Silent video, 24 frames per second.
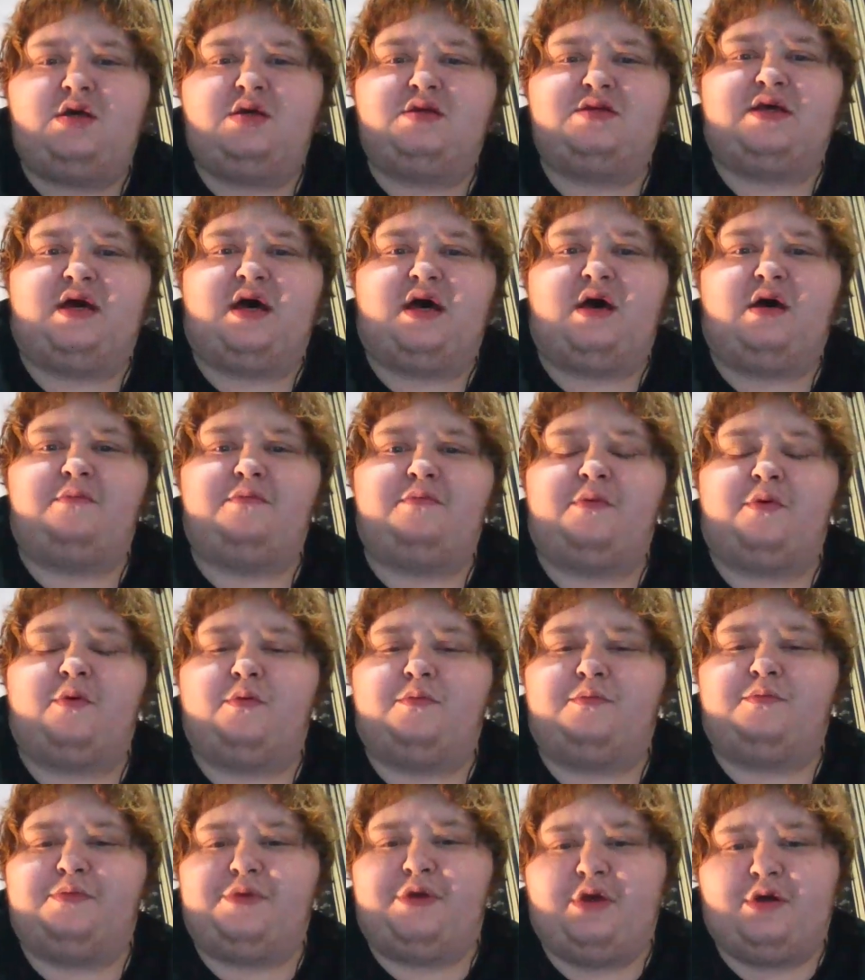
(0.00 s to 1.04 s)
to help
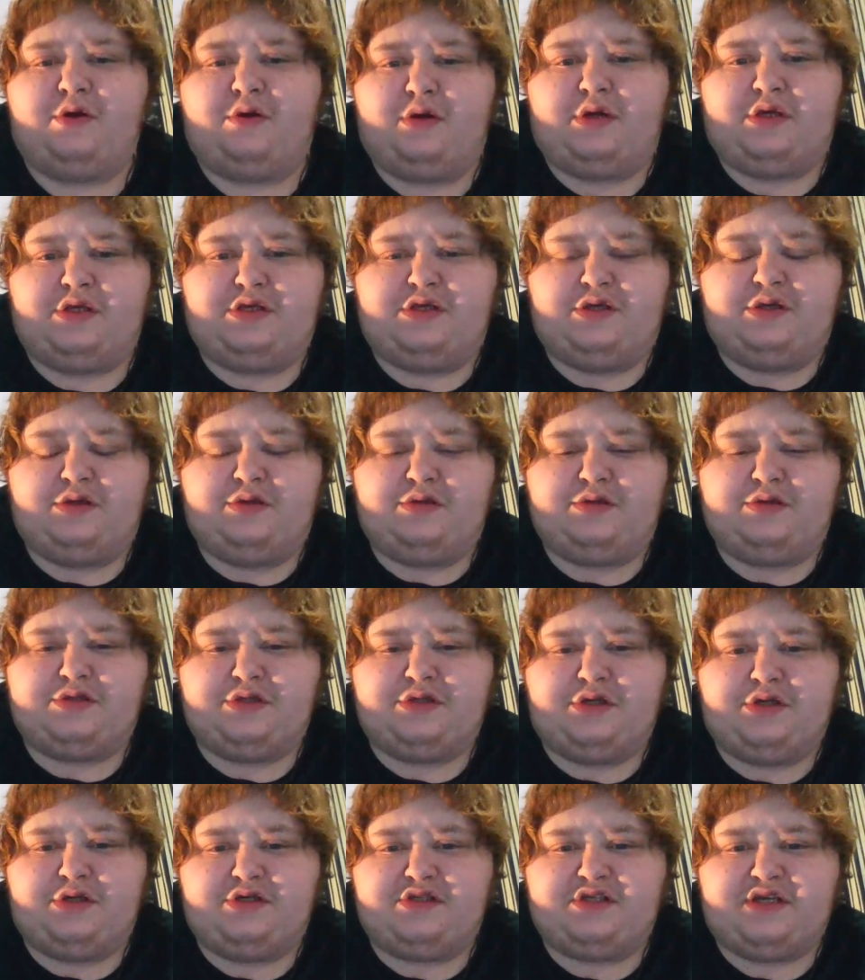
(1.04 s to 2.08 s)
opioid
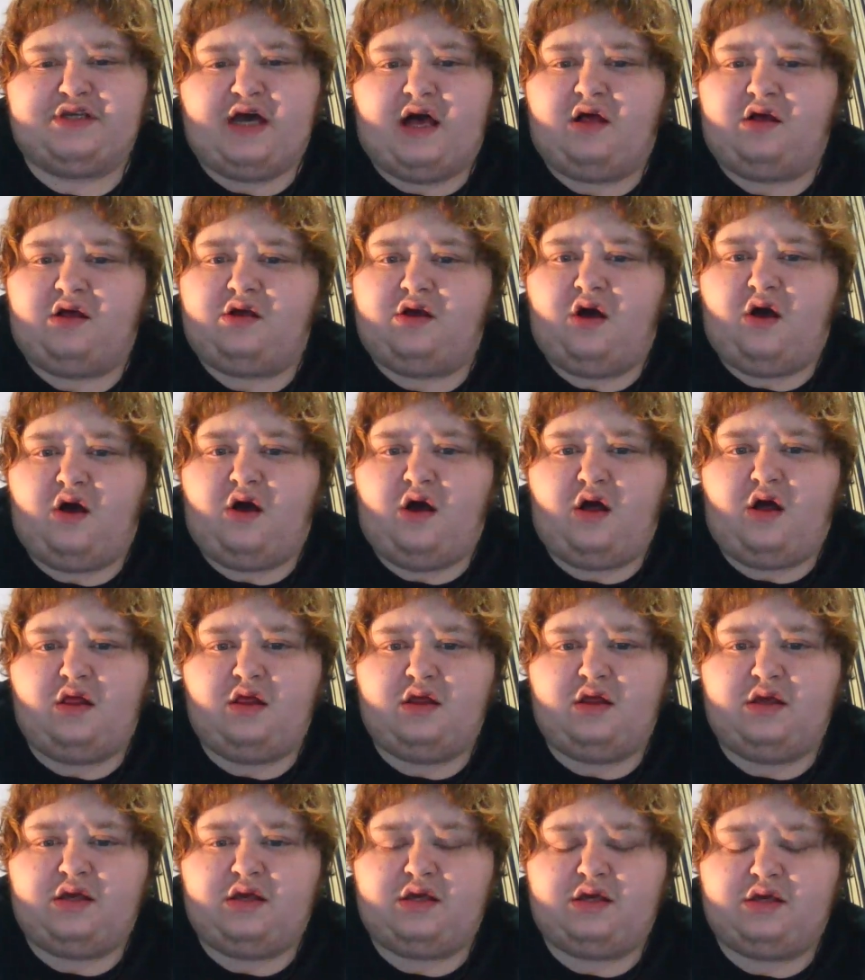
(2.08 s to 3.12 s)
users,
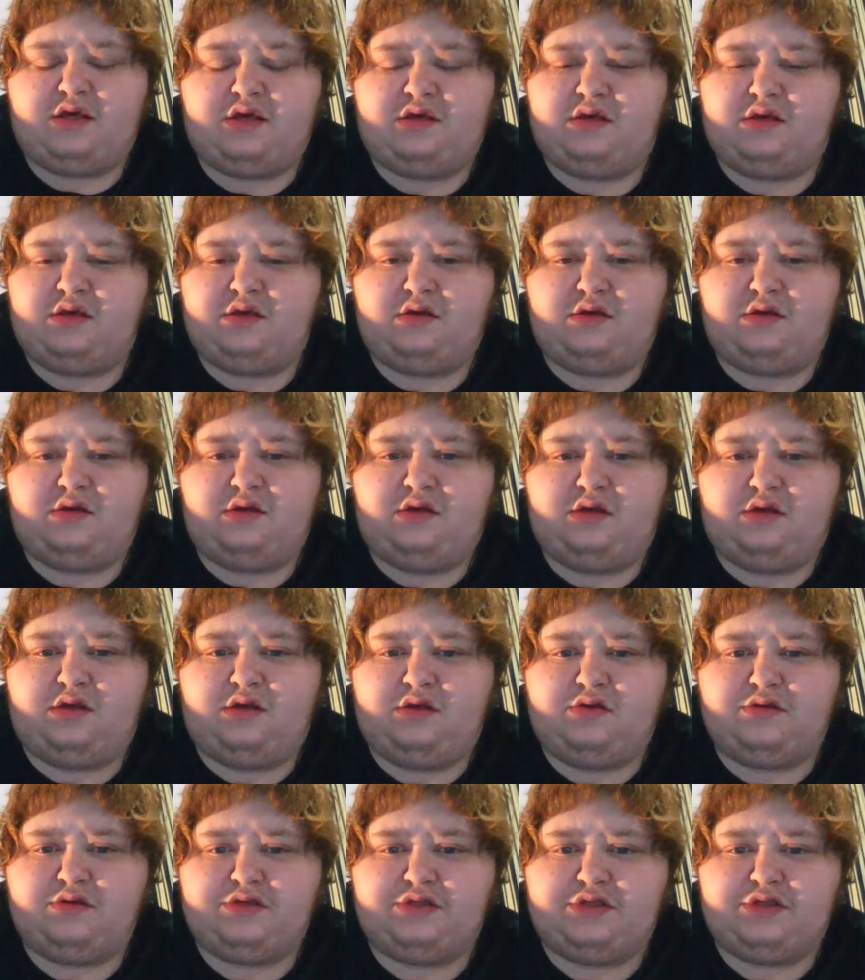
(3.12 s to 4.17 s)
alcoholic
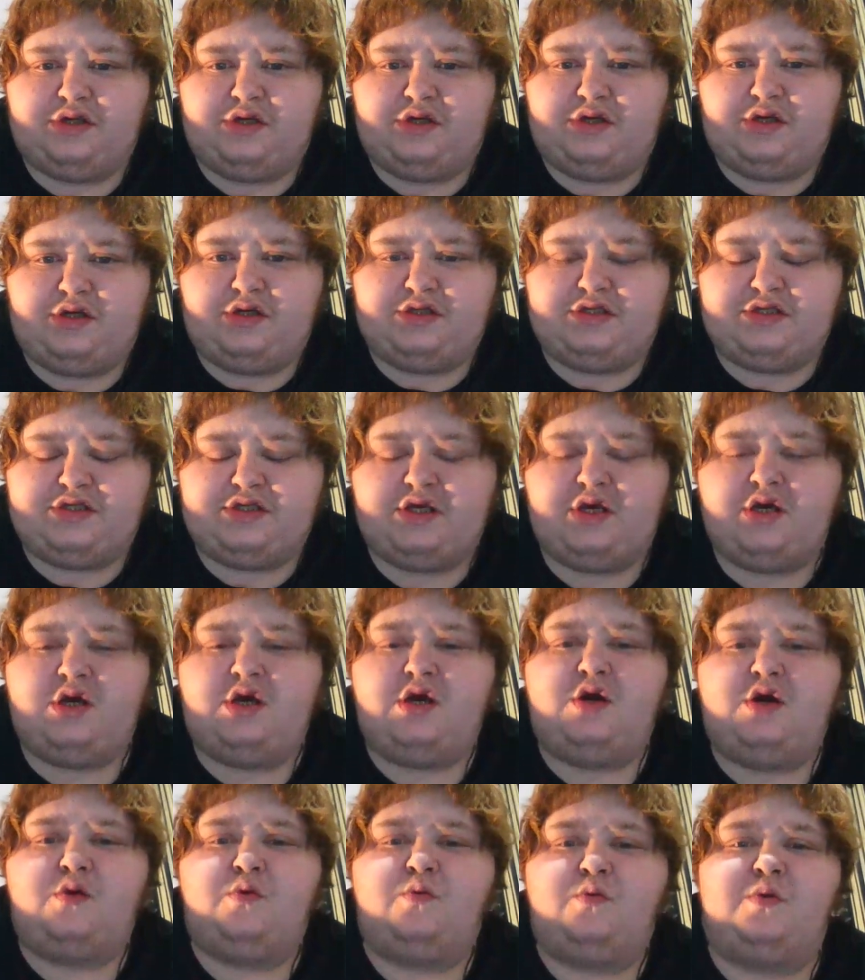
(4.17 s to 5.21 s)
users.
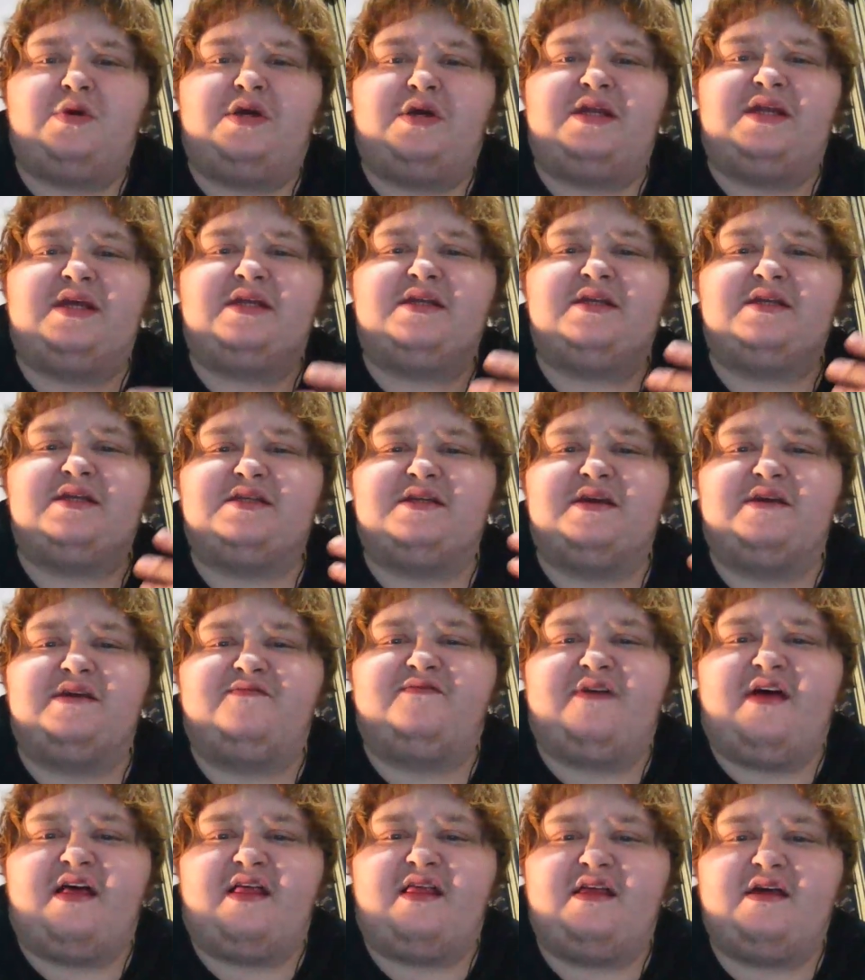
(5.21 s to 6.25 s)
We need to
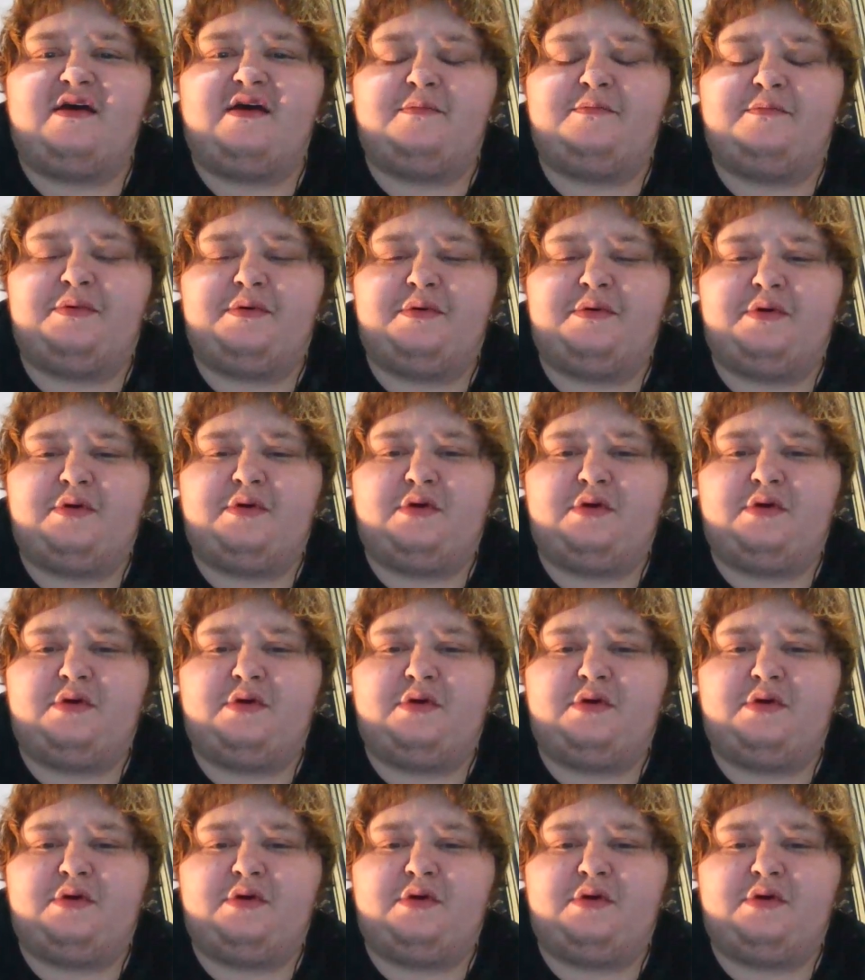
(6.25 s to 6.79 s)
develop